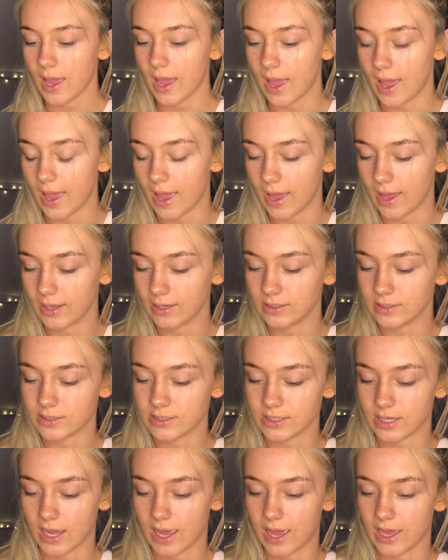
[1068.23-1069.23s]

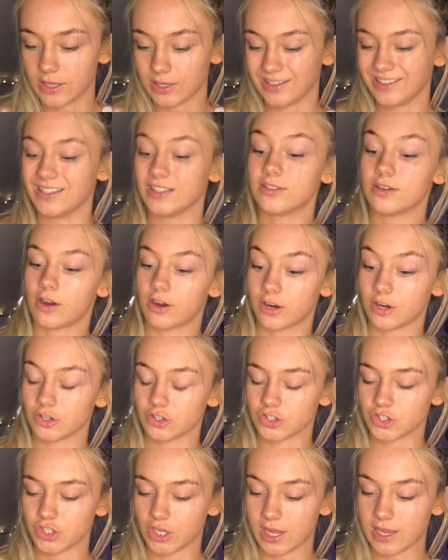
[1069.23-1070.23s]
and you can get darker
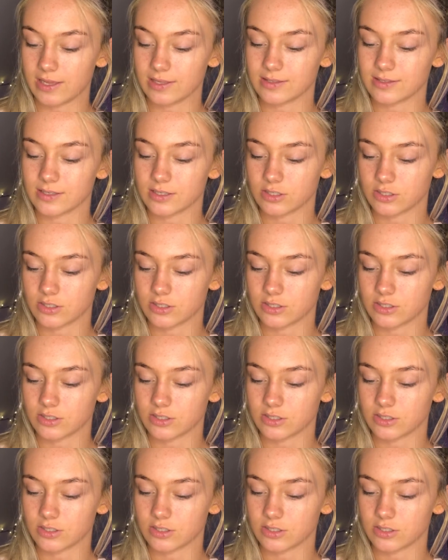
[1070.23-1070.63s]
shades.